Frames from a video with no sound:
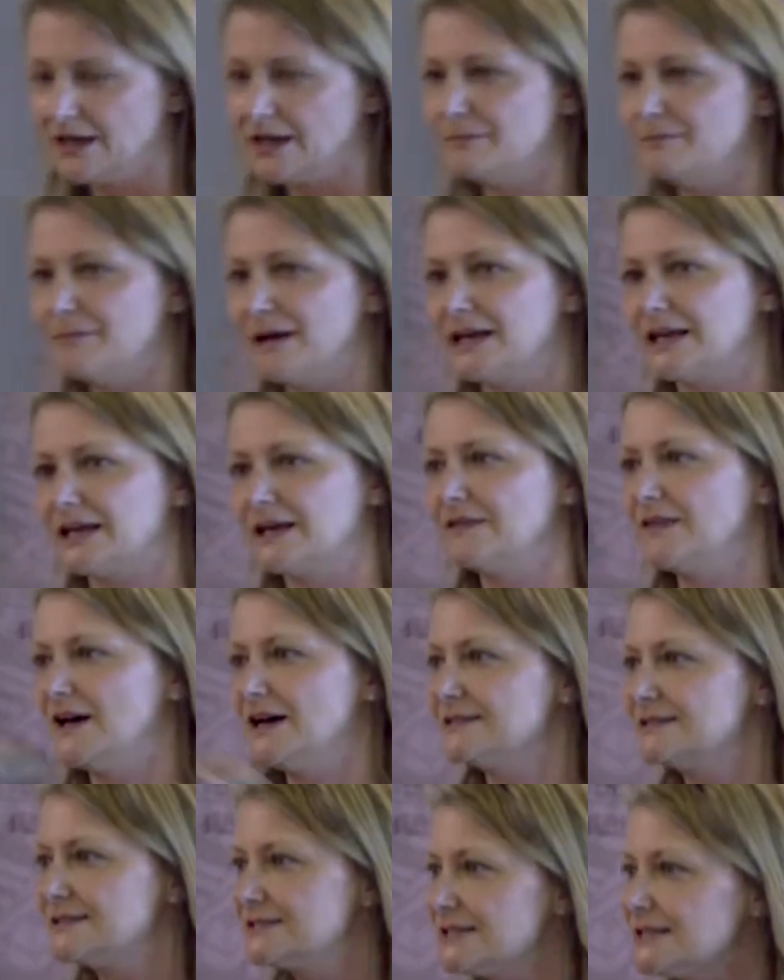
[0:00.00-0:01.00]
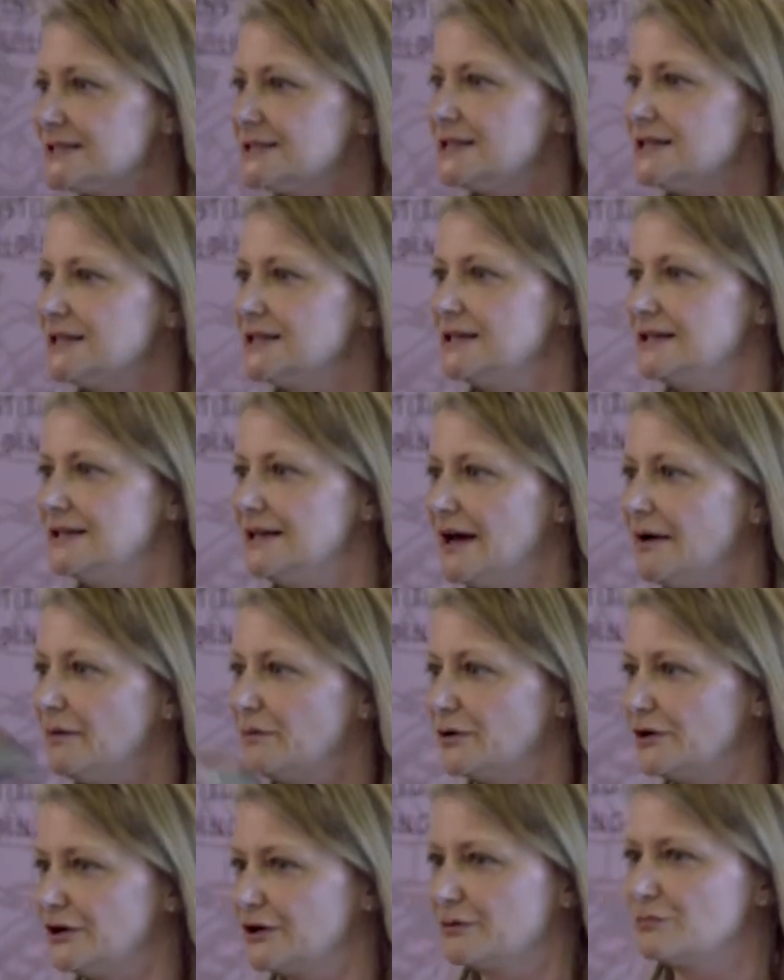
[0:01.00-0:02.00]
and making that city
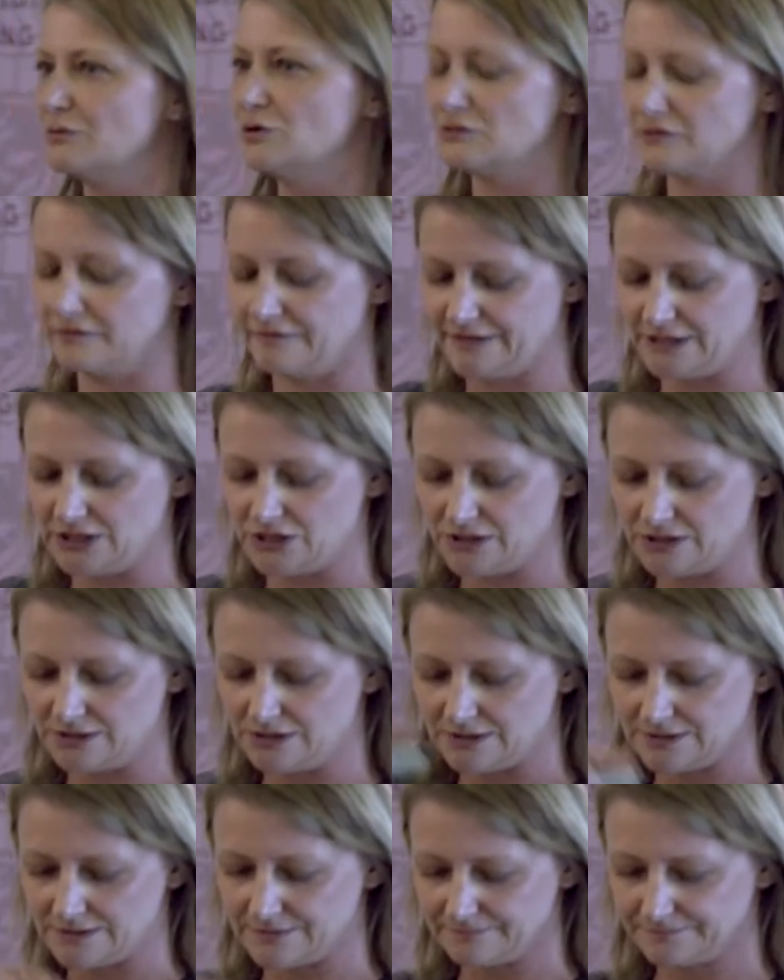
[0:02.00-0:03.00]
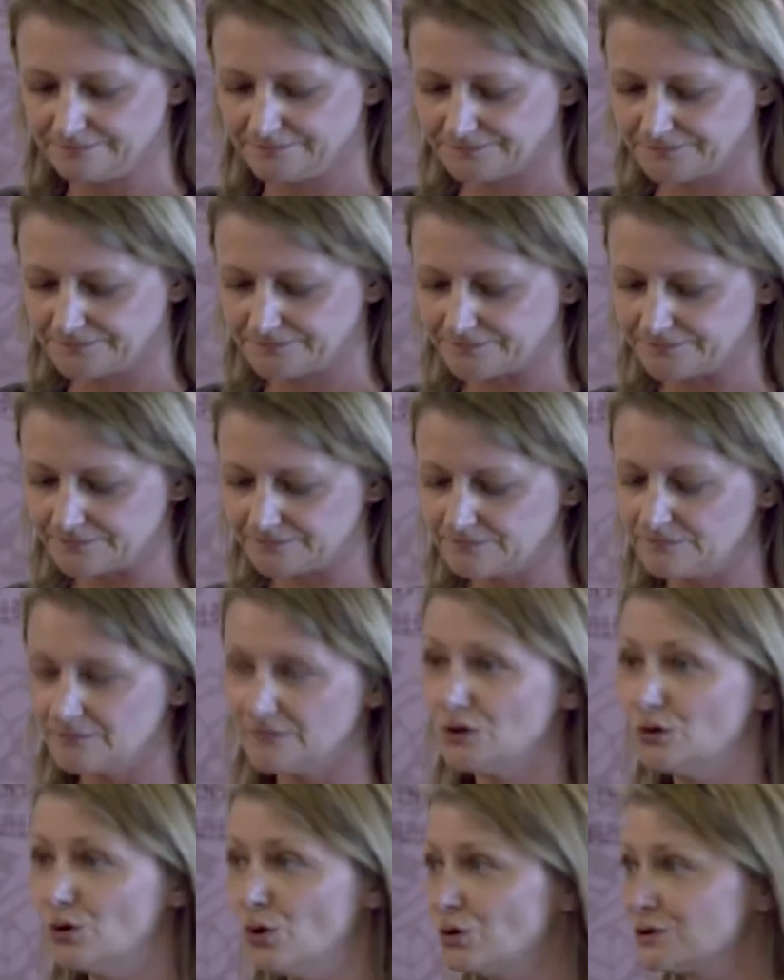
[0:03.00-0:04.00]
network more efficient.
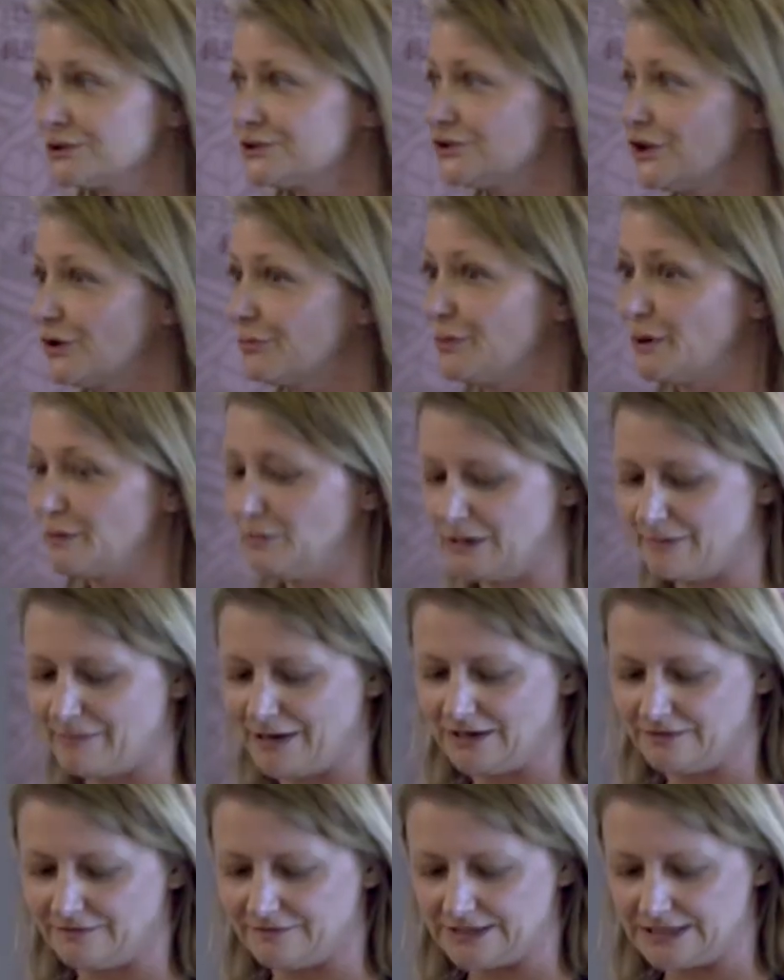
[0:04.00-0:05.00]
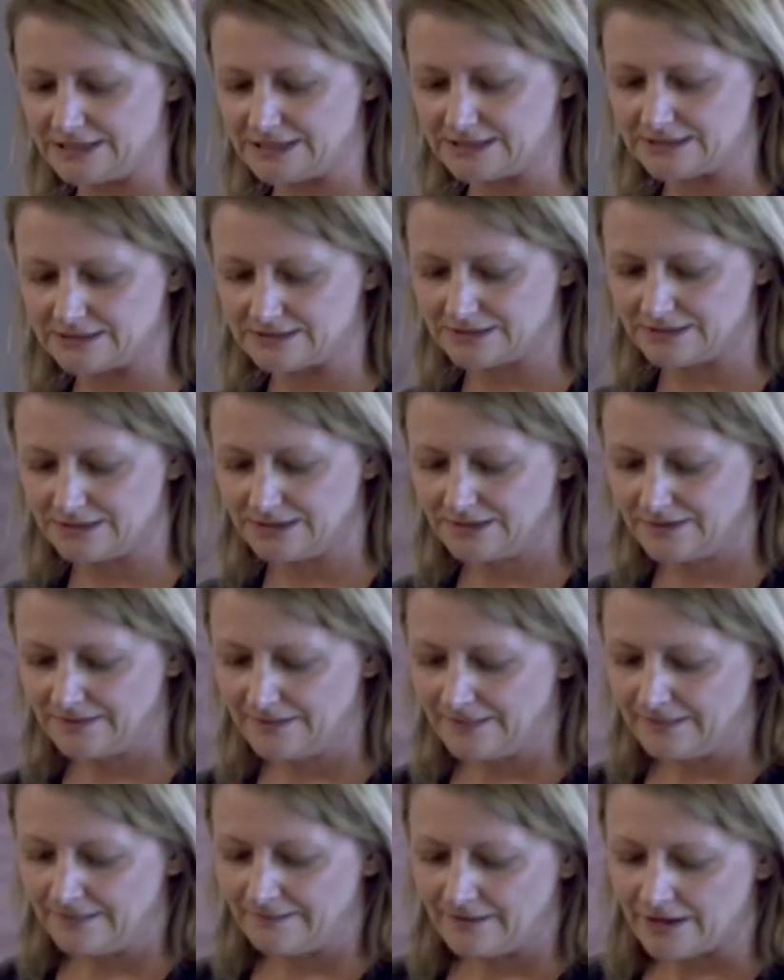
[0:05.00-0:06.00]
All strong public benefits.
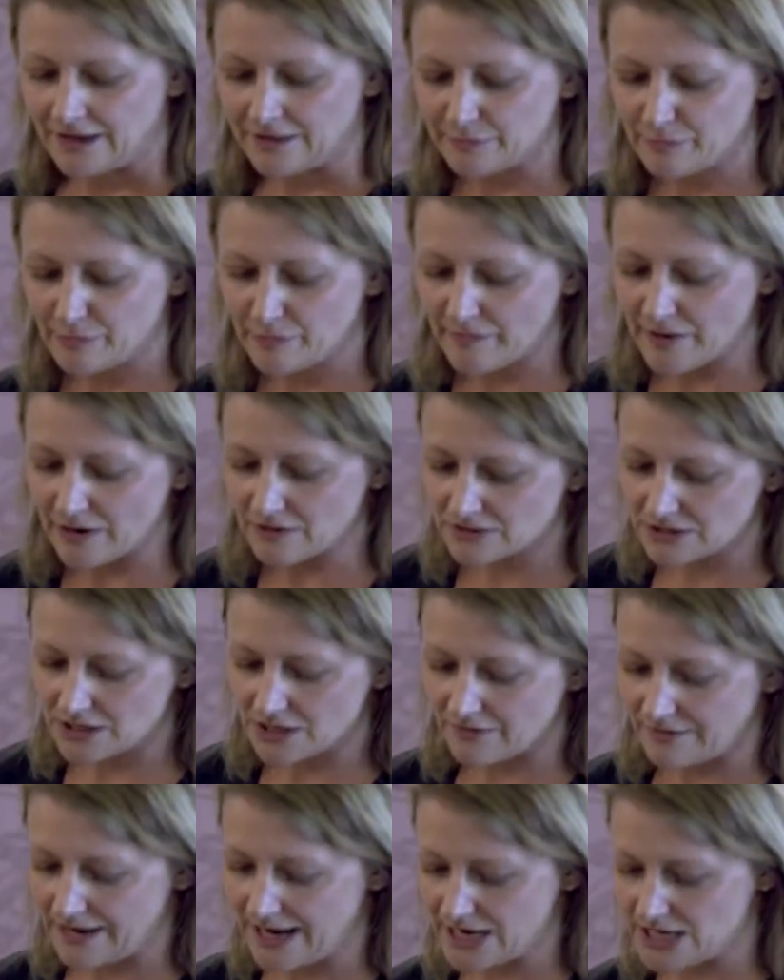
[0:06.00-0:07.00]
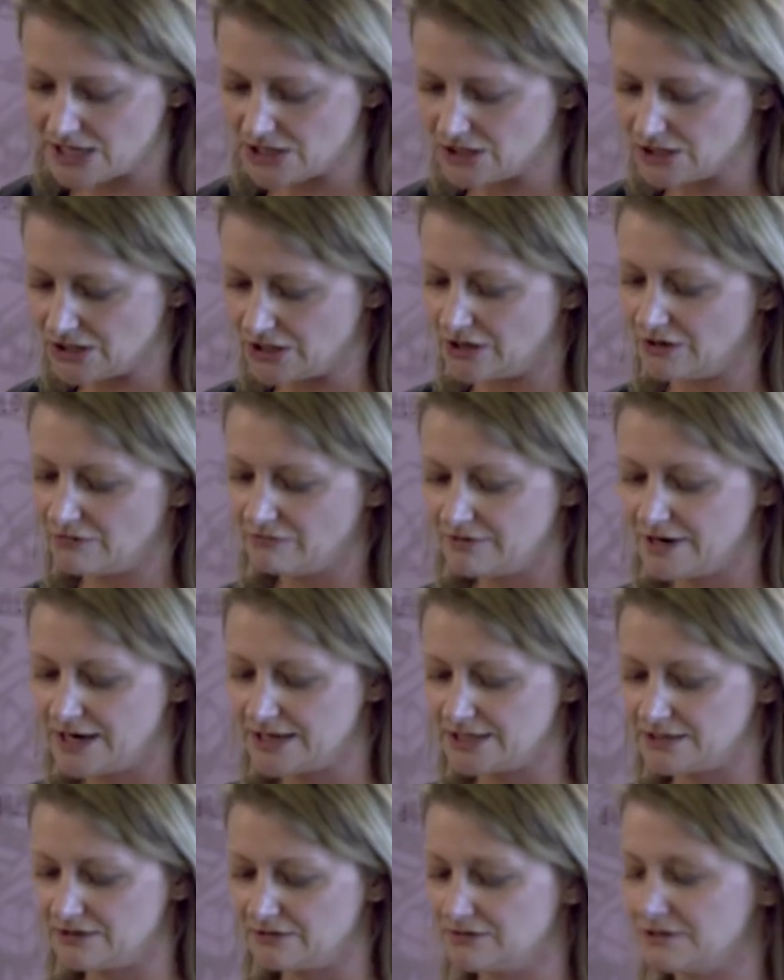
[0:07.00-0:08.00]
And the proposed location cut
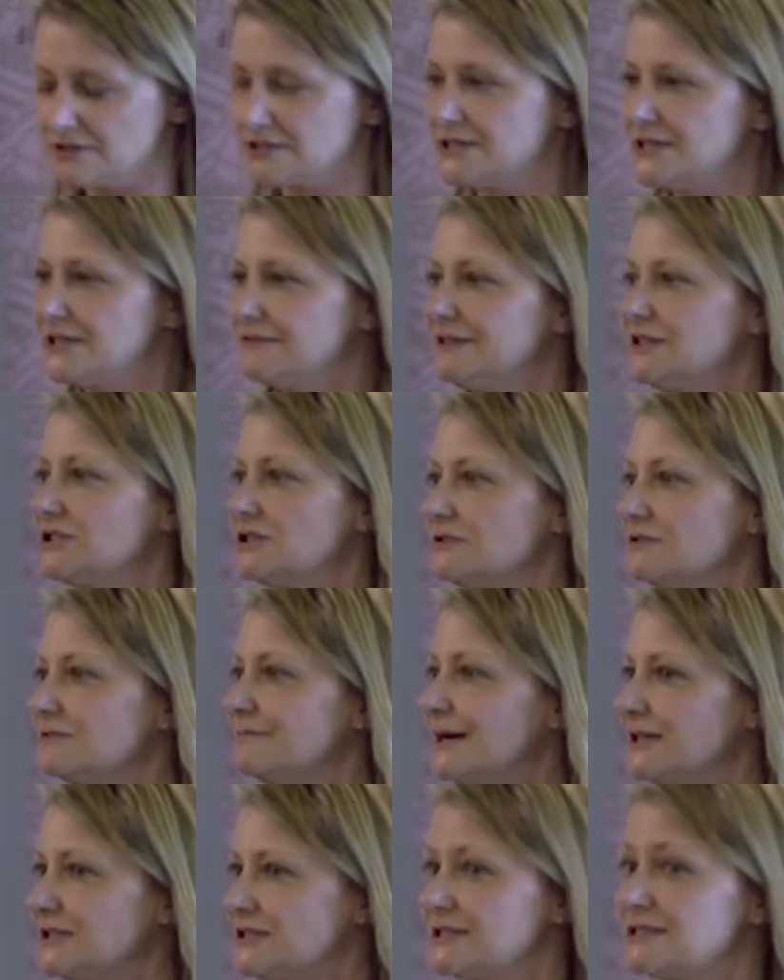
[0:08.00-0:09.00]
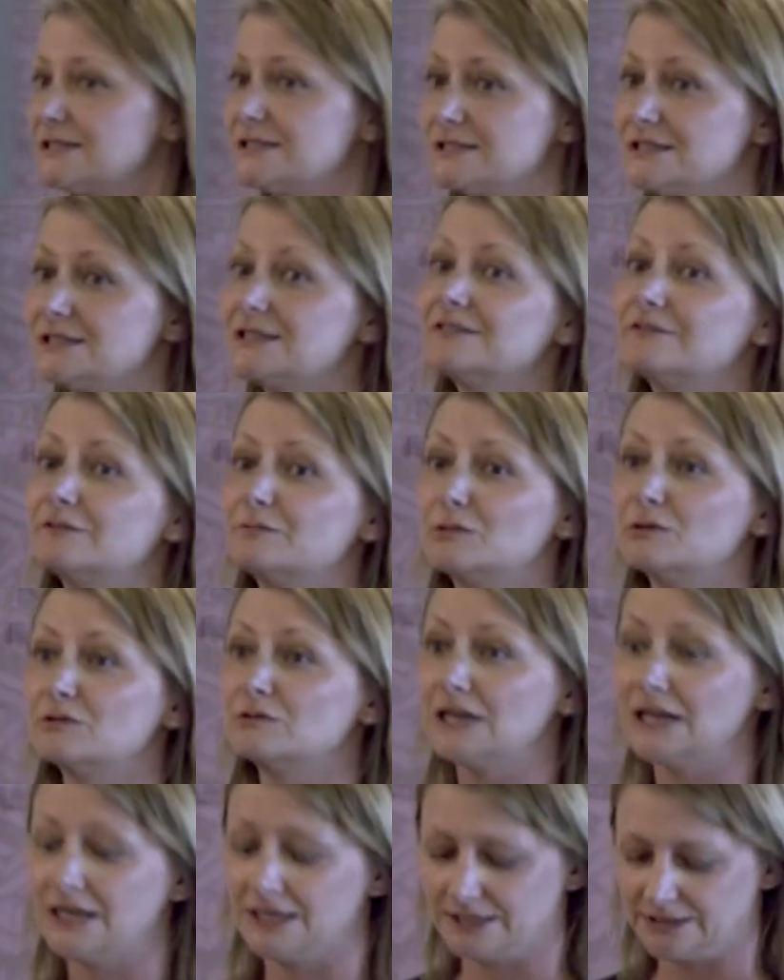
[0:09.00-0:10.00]
right across the original Manchester to Liverpool
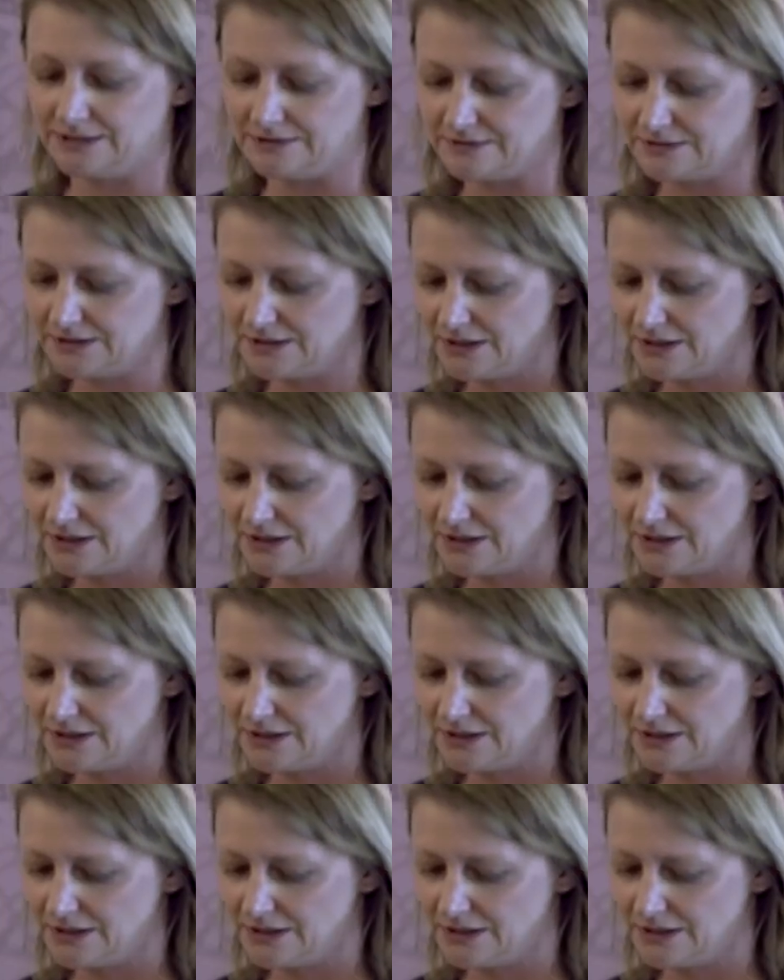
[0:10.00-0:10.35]
line,